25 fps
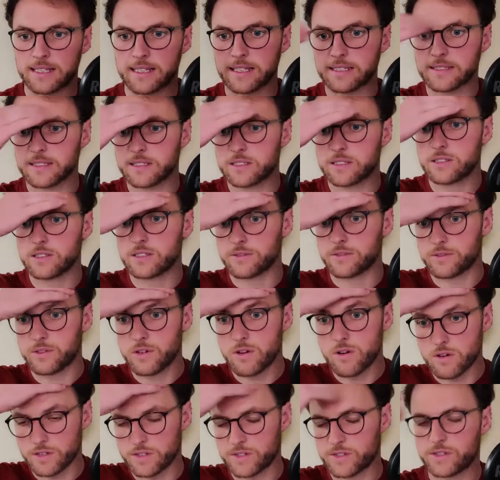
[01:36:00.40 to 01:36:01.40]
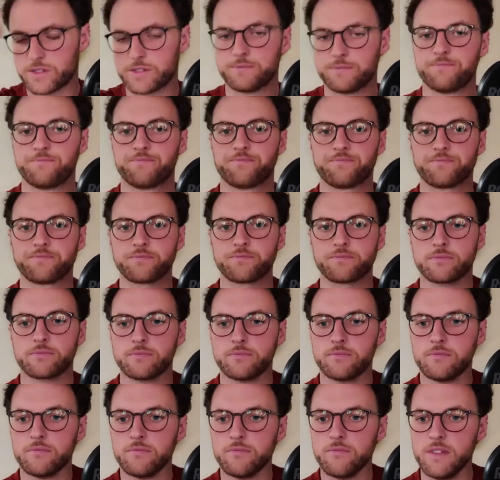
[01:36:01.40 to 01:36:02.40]
Yes, I could, of course.
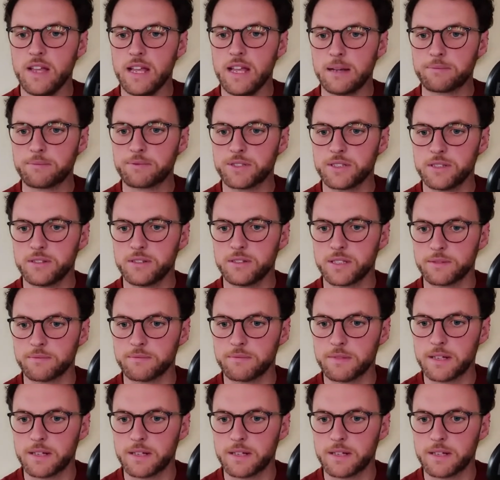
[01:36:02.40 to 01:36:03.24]
Absolutely.